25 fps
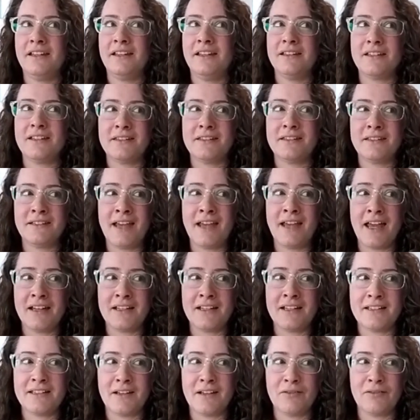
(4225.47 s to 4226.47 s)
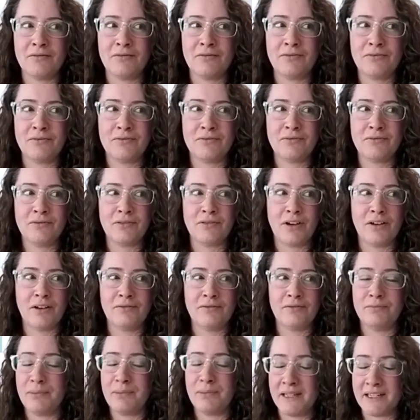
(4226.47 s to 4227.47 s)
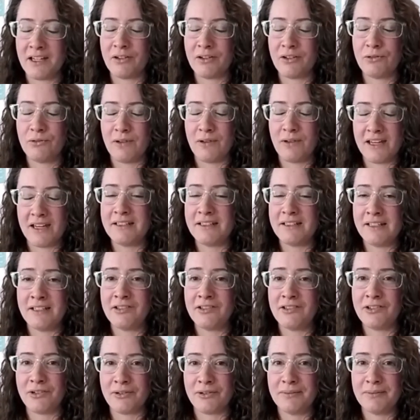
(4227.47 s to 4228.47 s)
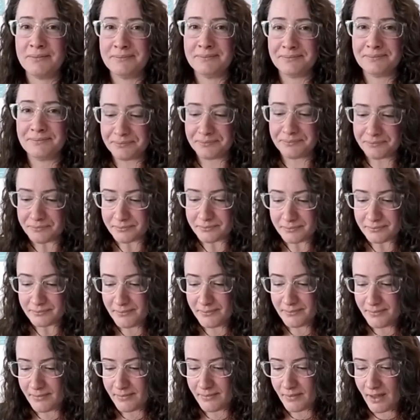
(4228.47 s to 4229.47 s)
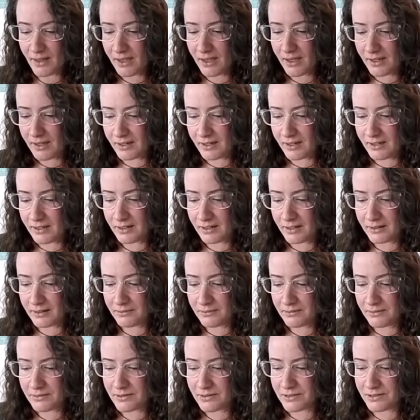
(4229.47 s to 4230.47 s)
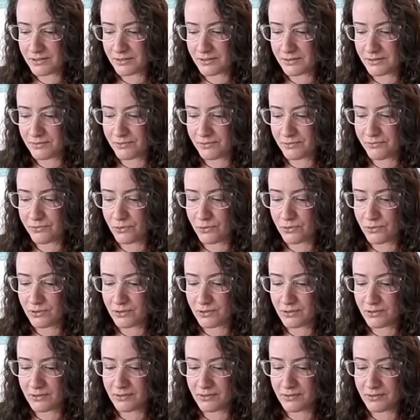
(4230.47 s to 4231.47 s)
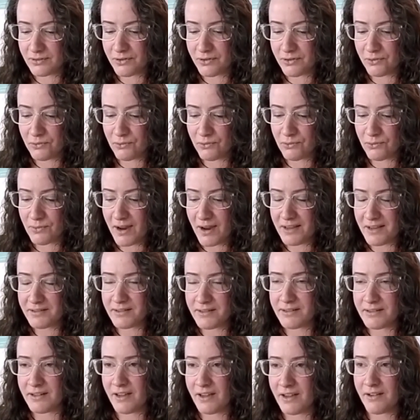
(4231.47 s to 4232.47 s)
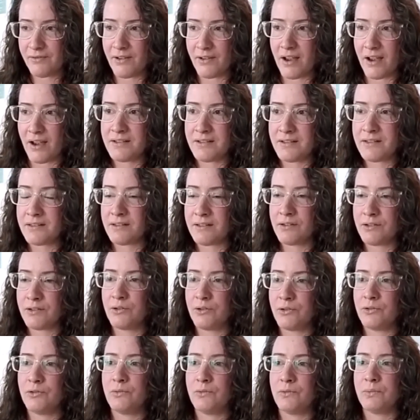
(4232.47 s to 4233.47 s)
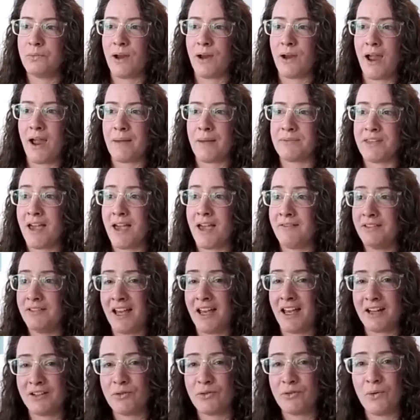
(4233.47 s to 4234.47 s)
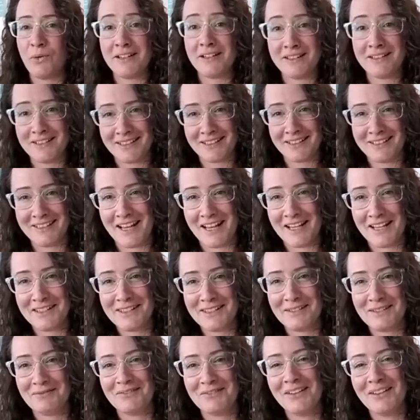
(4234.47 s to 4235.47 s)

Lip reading: status of being a great teacher. And for the rest of us who perhaps haven't had quite as extensive